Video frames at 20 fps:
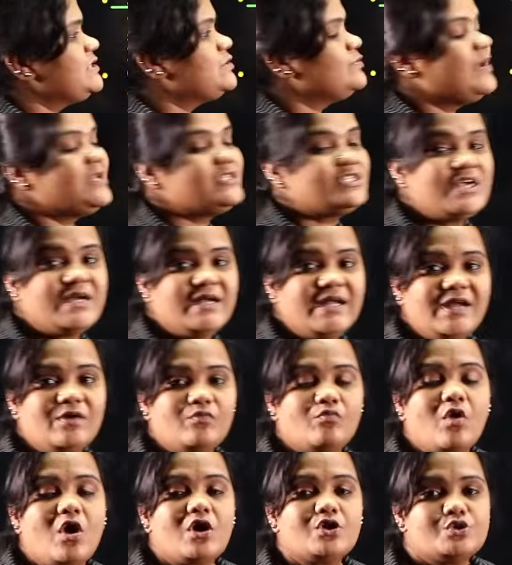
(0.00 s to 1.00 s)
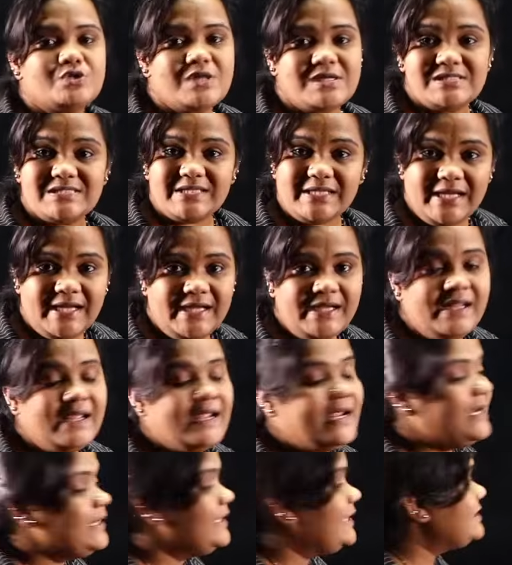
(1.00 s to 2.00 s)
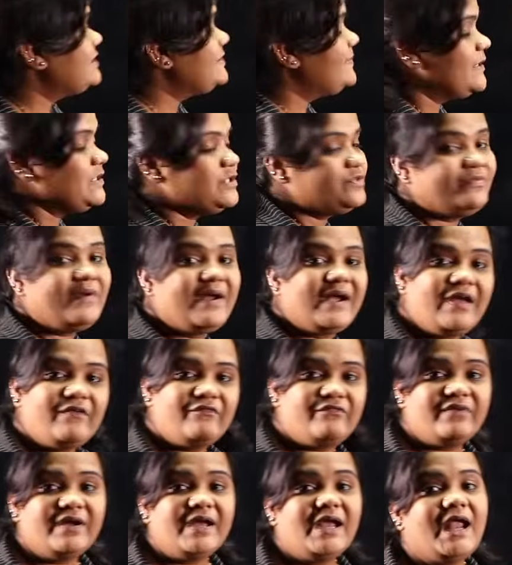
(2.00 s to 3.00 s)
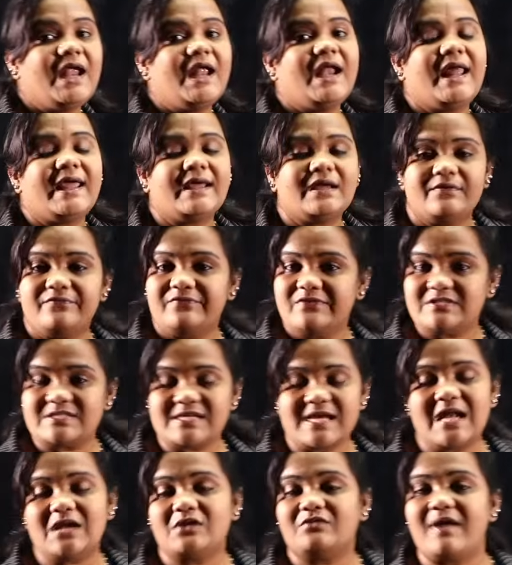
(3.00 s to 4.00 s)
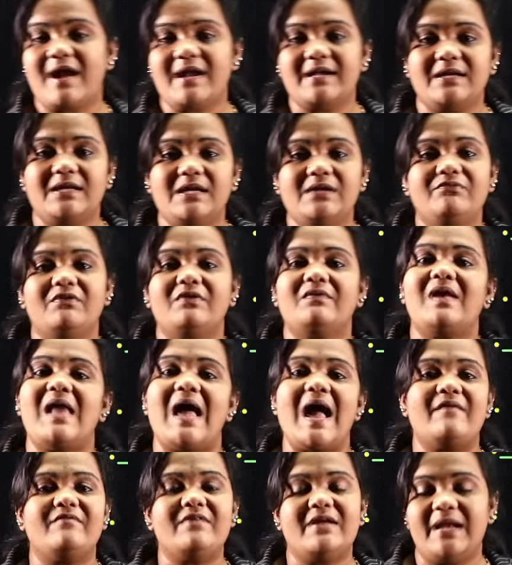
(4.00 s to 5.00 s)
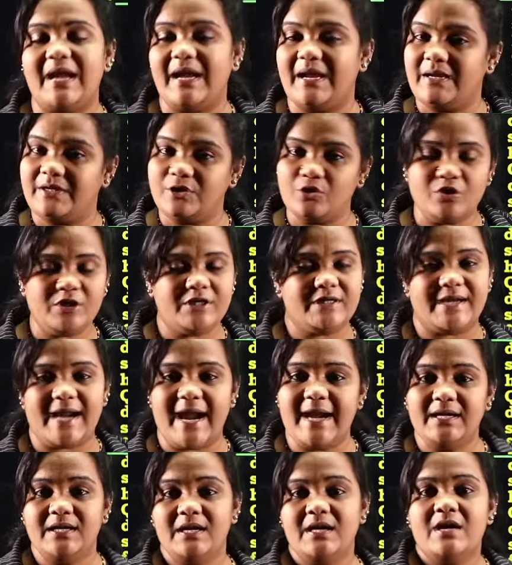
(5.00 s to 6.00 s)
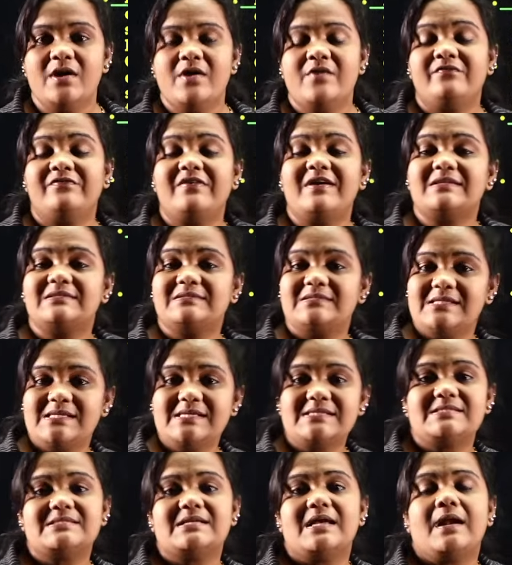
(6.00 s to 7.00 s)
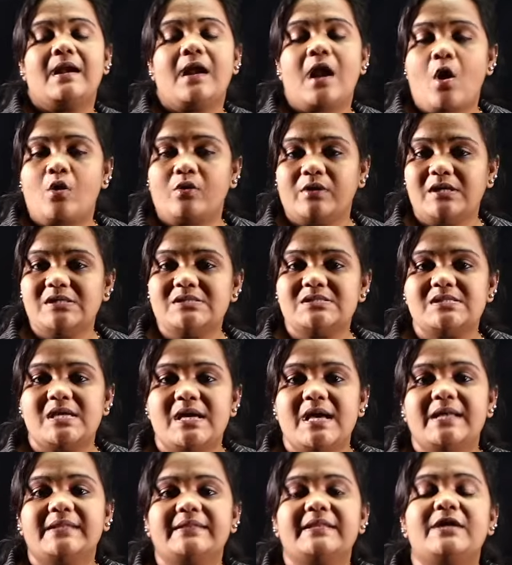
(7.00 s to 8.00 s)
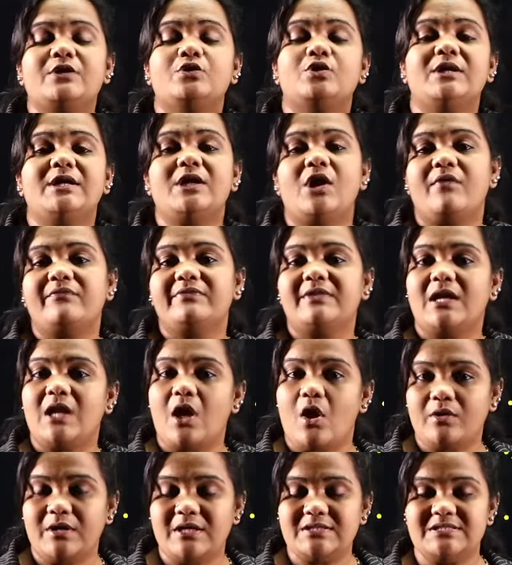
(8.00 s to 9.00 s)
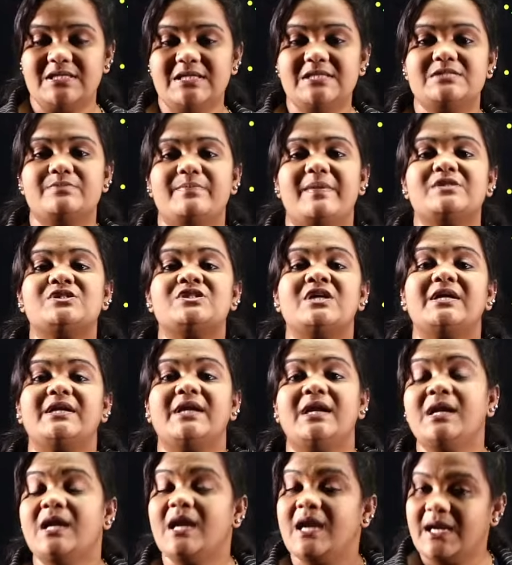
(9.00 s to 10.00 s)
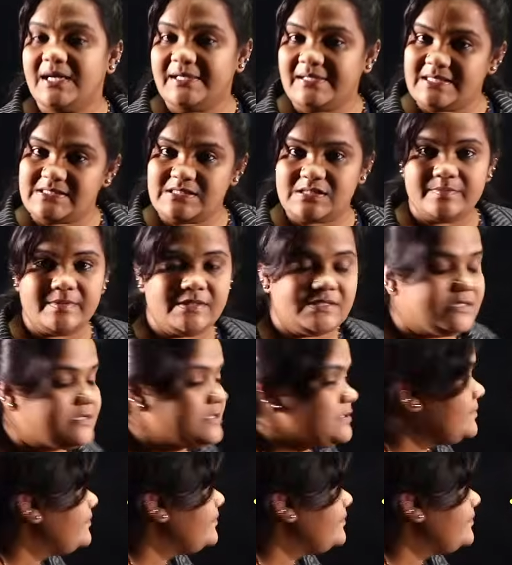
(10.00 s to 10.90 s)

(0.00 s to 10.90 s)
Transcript: measured in what, students? In decibels. For every like a physical quantity we will have an unit, right? For this loudness, the unit of the loudness is measured in decibels.